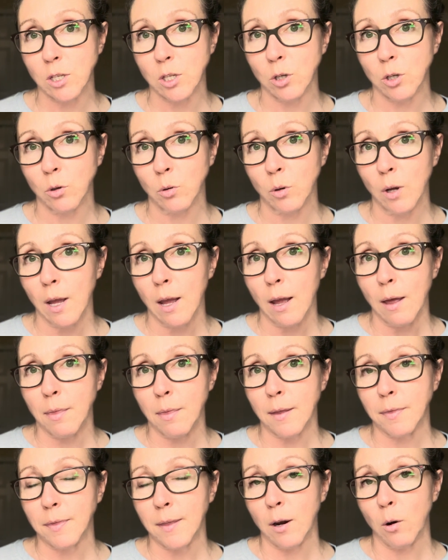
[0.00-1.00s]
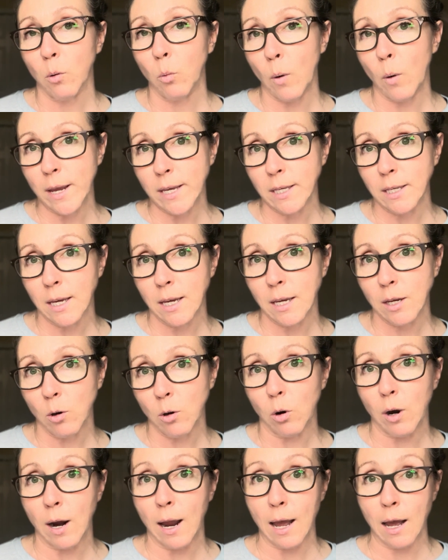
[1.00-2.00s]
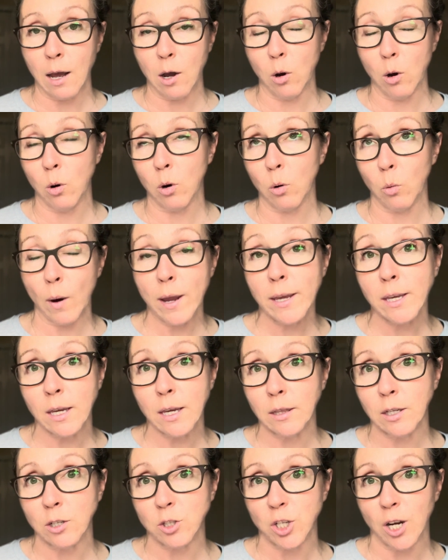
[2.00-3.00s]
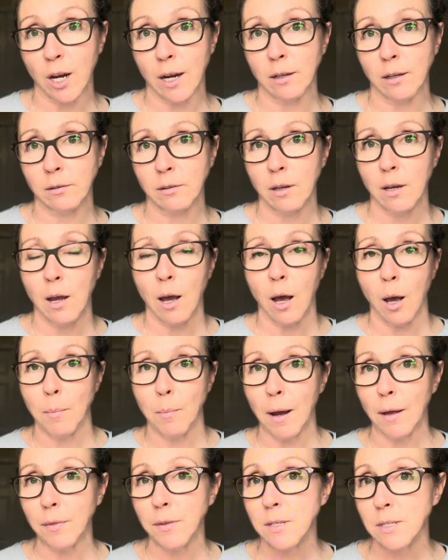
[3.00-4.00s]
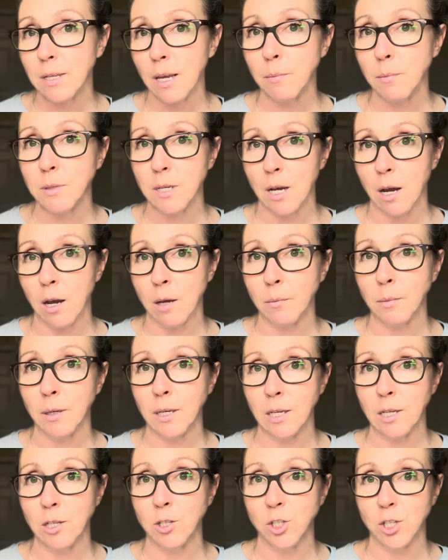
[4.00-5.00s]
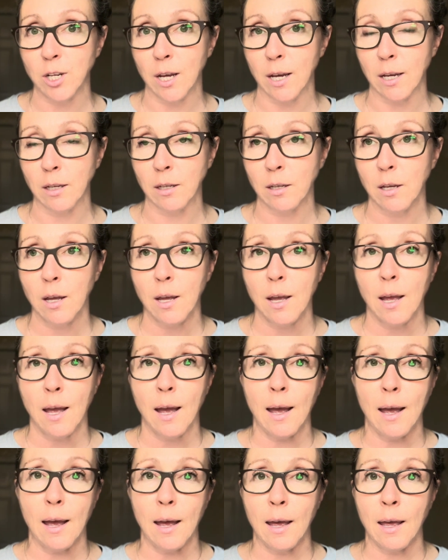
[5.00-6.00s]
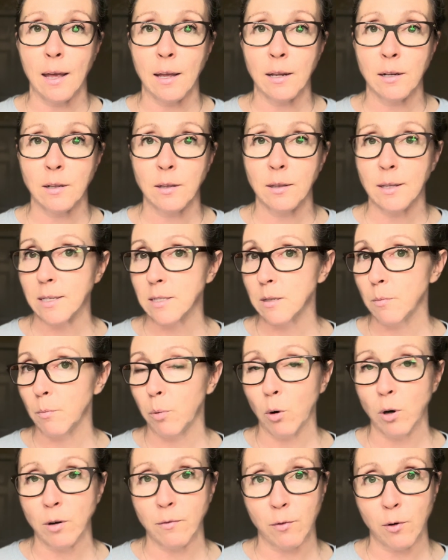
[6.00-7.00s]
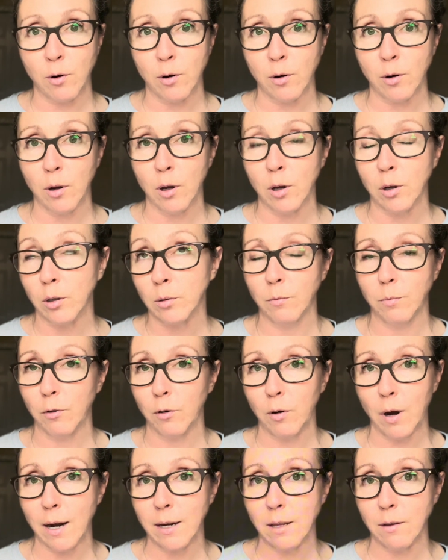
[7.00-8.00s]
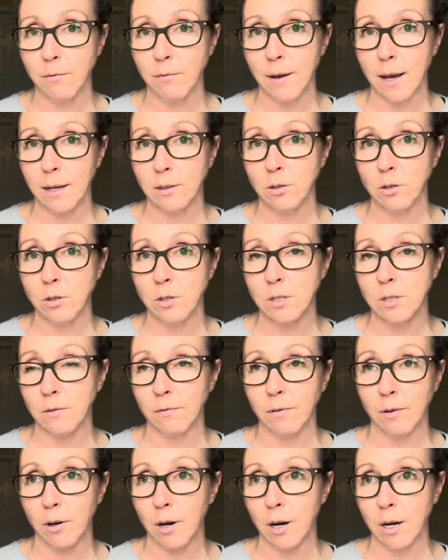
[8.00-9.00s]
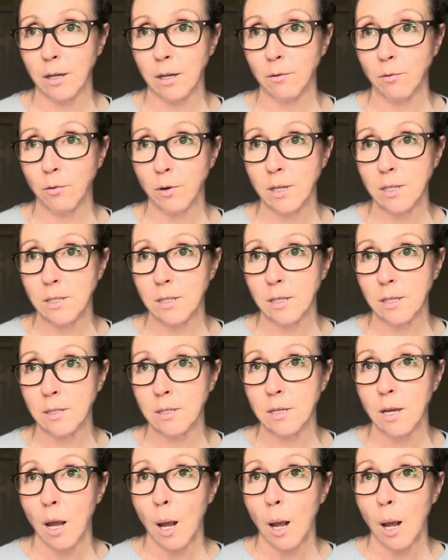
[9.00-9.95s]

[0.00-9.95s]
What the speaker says: you that they're waking or waking their child about the same time each day. And that's important for a variety of factors and a variety of reasons,